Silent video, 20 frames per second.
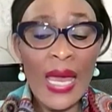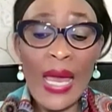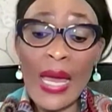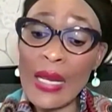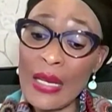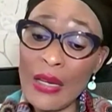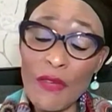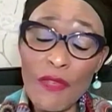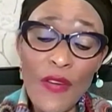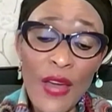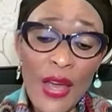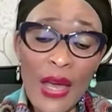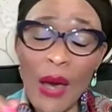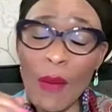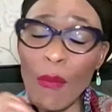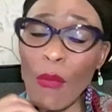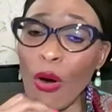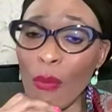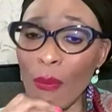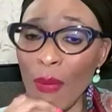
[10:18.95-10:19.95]
And in fact,
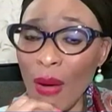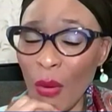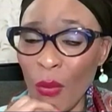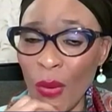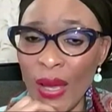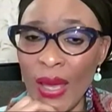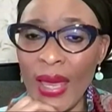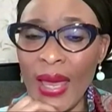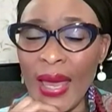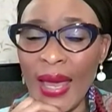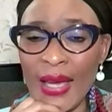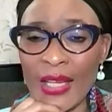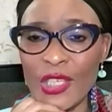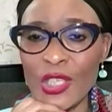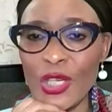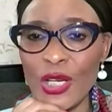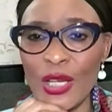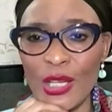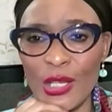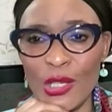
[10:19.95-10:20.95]
I'm on my way
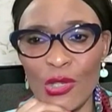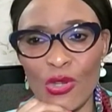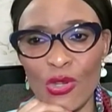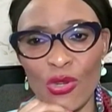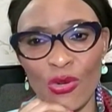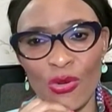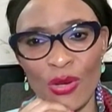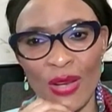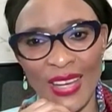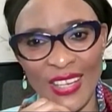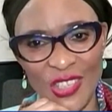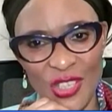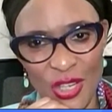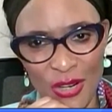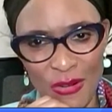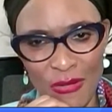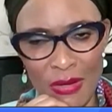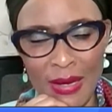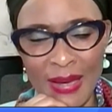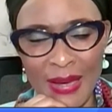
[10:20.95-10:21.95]
actually to
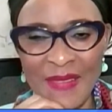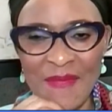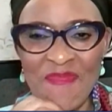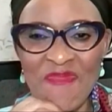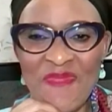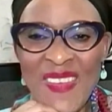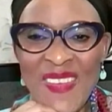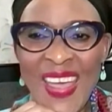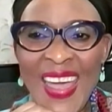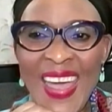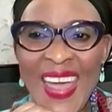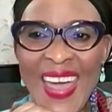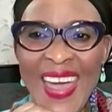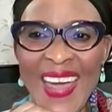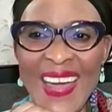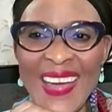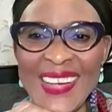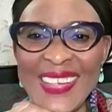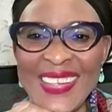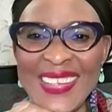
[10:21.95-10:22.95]
Nigeria
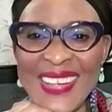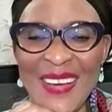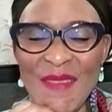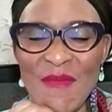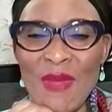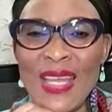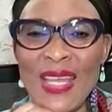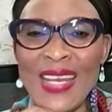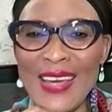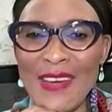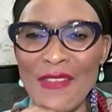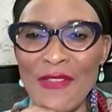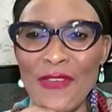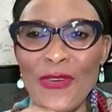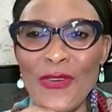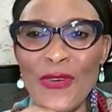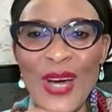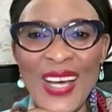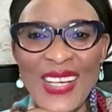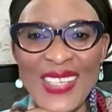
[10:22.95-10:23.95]
and uh, meeting a
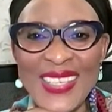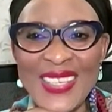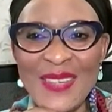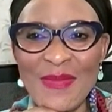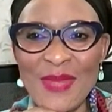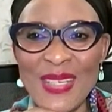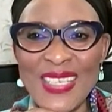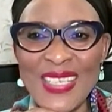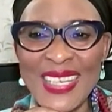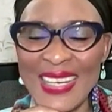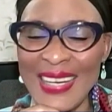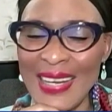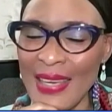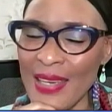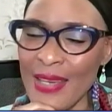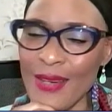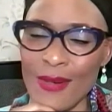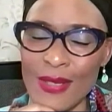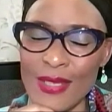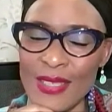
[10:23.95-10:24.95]
few customers in
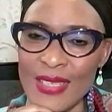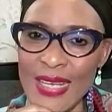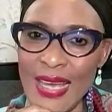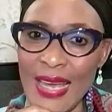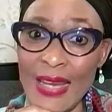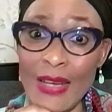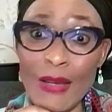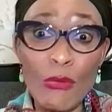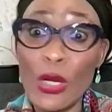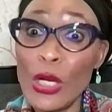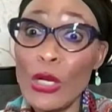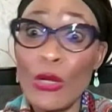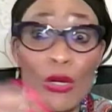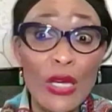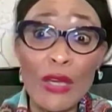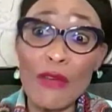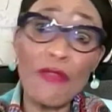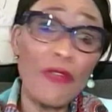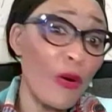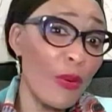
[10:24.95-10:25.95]
Lagos. And we're
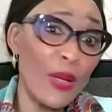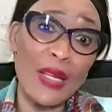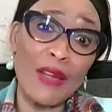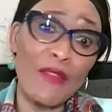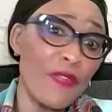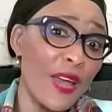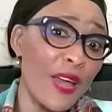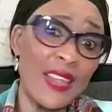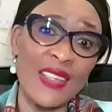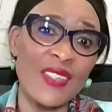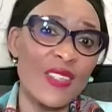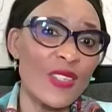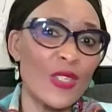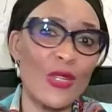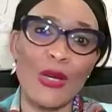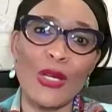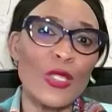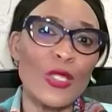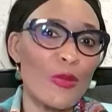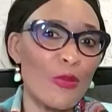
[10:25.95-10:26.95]
looking forward. In fact, this is
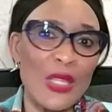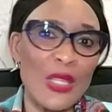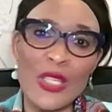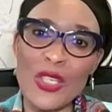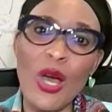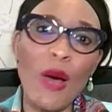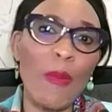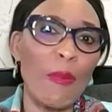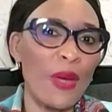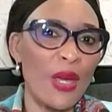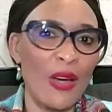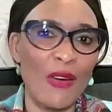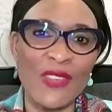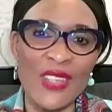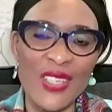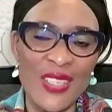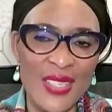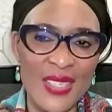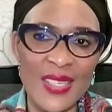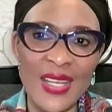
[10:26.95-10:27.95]
going to be the topic
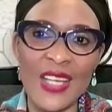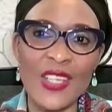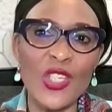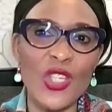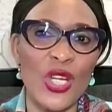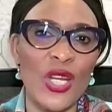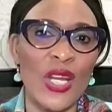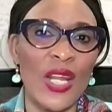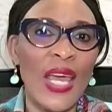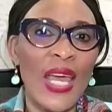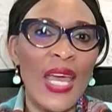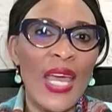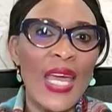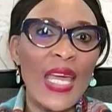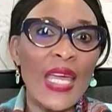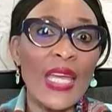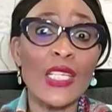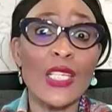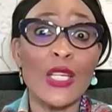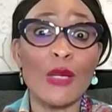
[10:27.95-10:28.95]
of discussion
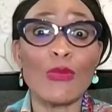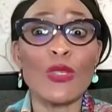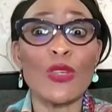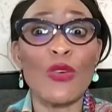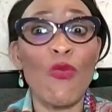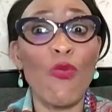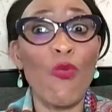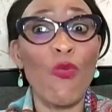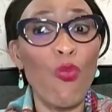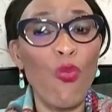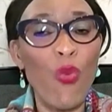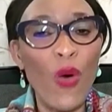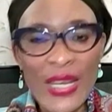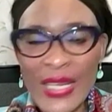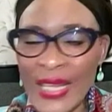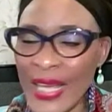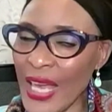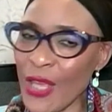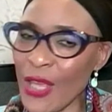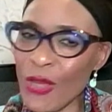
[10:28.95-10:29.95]
in terms of
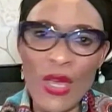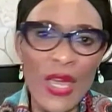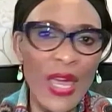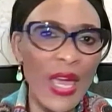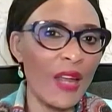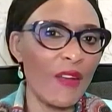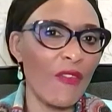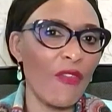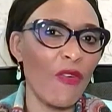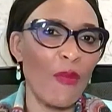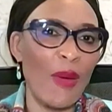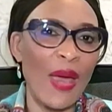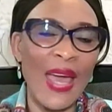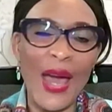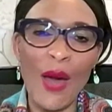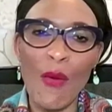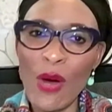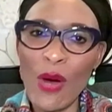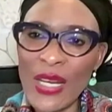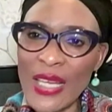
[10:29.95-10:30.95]
what can you get from
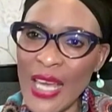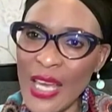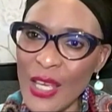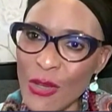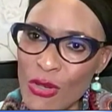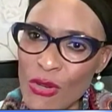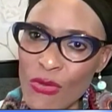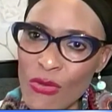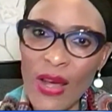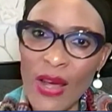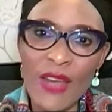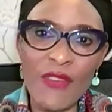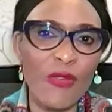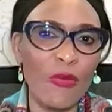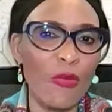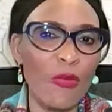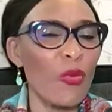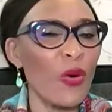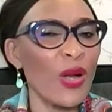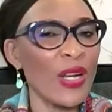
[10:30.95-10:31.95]
AI, what can you derive
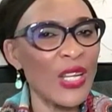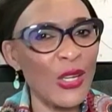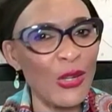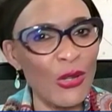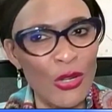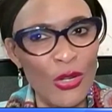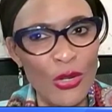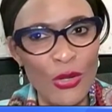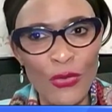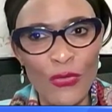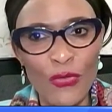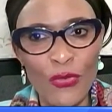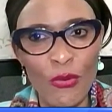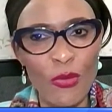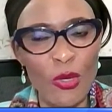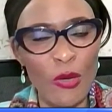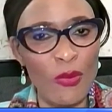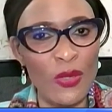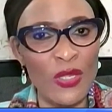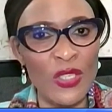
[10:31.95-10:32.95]
from it, what it could do
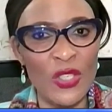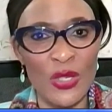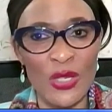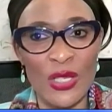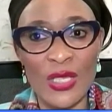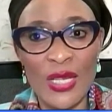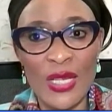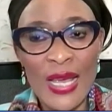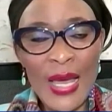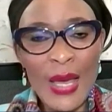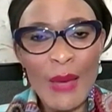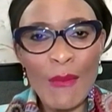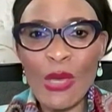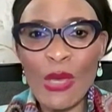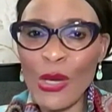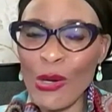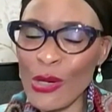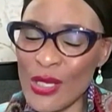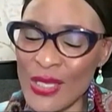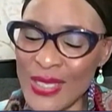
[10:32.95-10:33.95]
from your business,
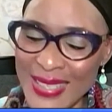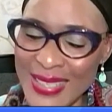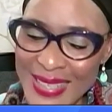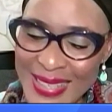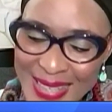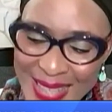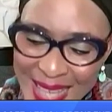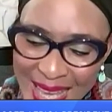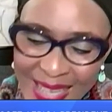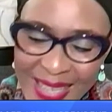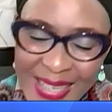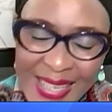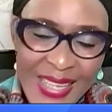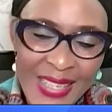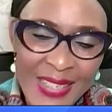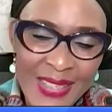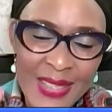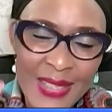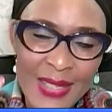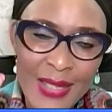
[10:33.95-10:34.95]
because that
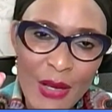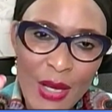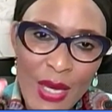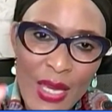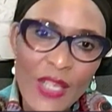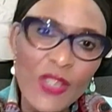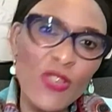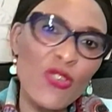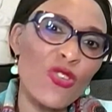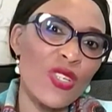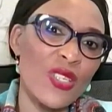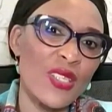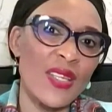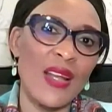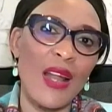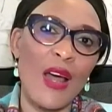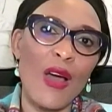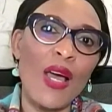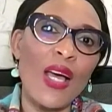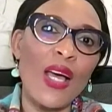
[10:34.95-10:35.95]
is the interest
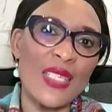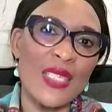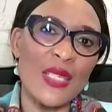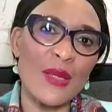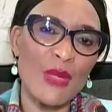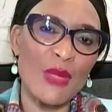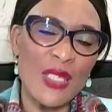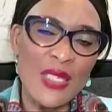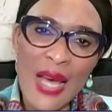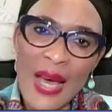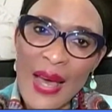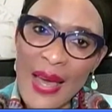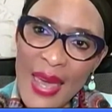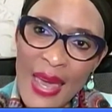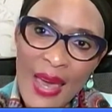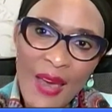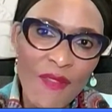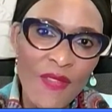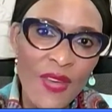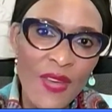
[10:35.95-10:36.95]
that our customers are
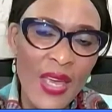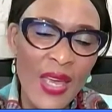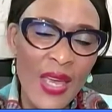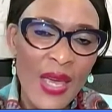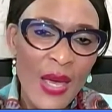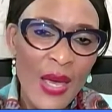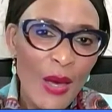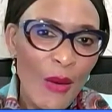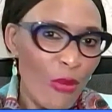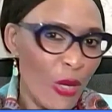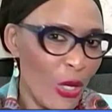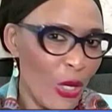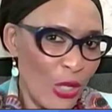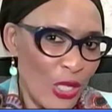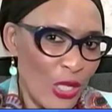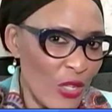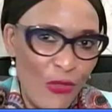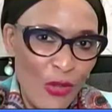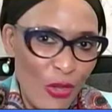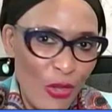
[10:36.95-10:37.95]
having.
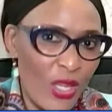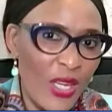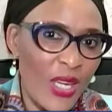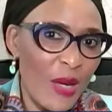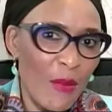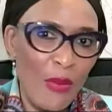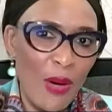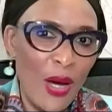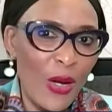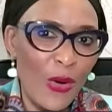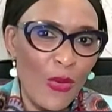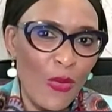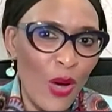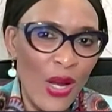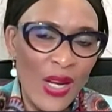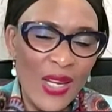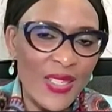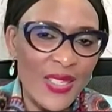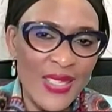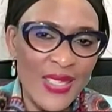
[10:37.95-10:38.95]
Because if you think about it,
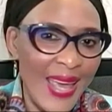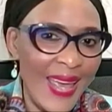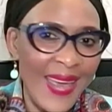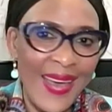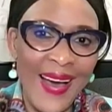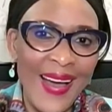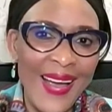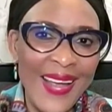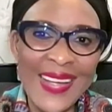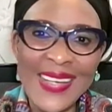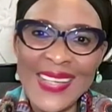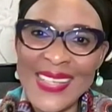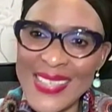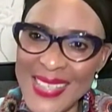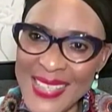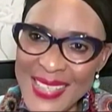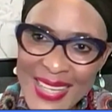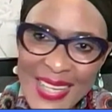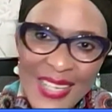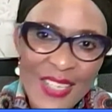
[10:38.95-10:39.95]
what is AI? It
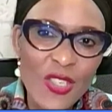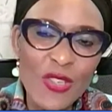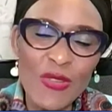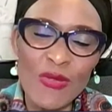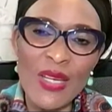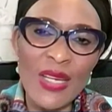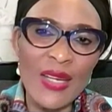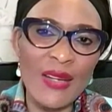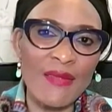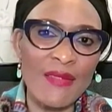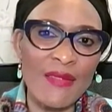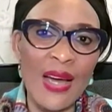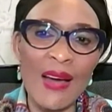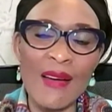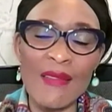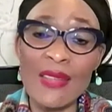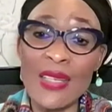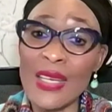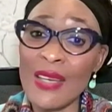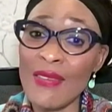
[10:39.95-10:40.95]
is centering
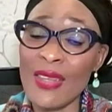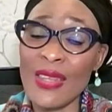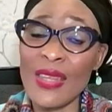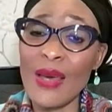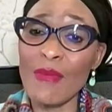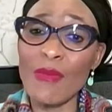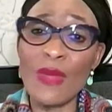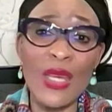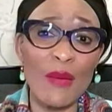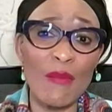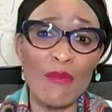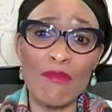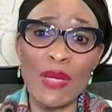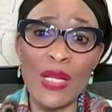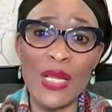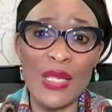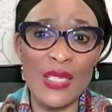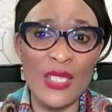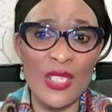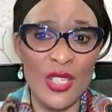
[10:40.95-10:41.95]
around giving them the
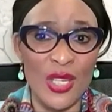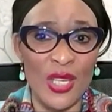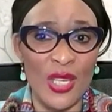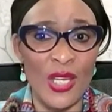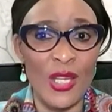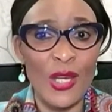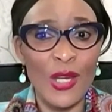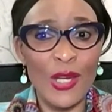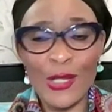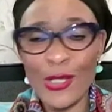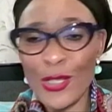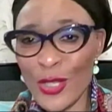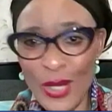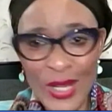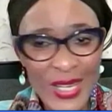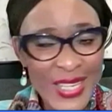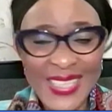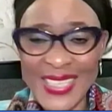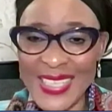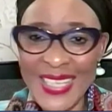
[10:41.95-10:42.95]
ability
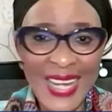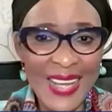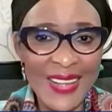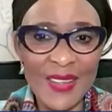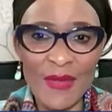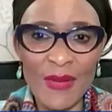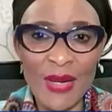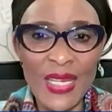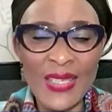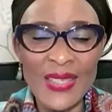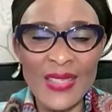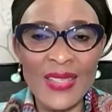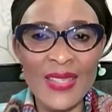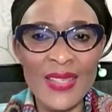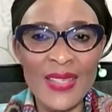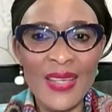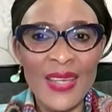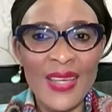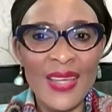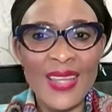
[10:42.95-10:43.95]
to accelerate,
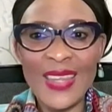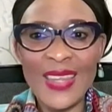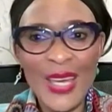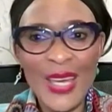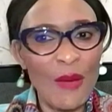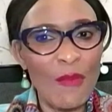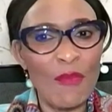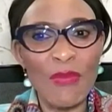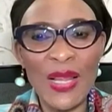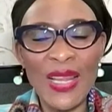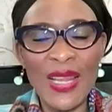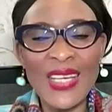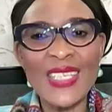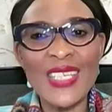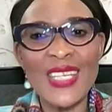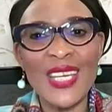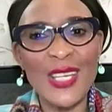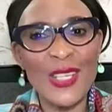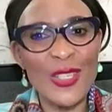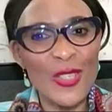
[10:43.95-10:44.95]
the
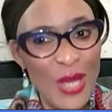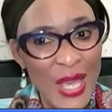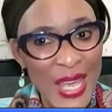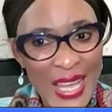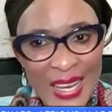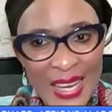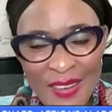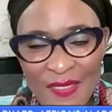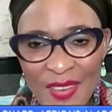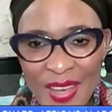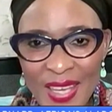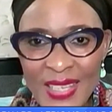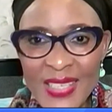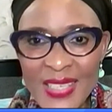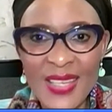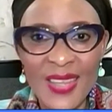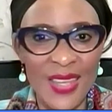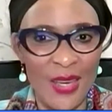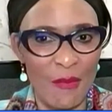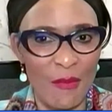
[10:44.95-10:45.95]
ability to
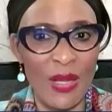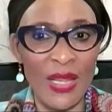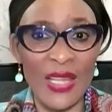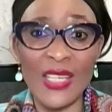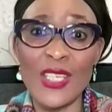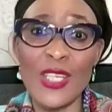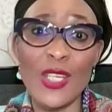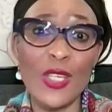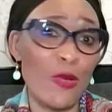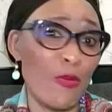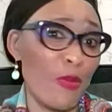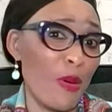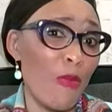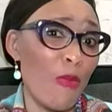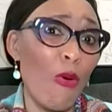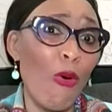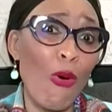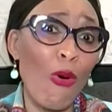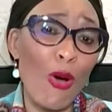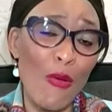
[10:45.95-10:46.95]
innovate, the ability to be
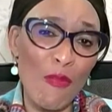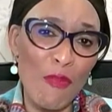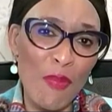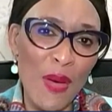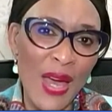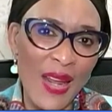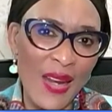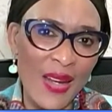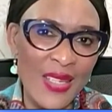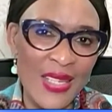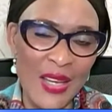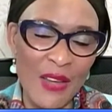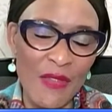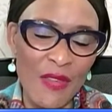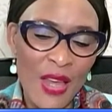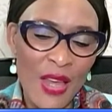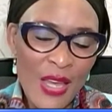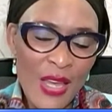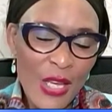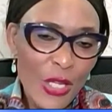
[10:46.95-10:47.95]
more
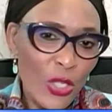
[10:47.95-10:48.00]
competitive.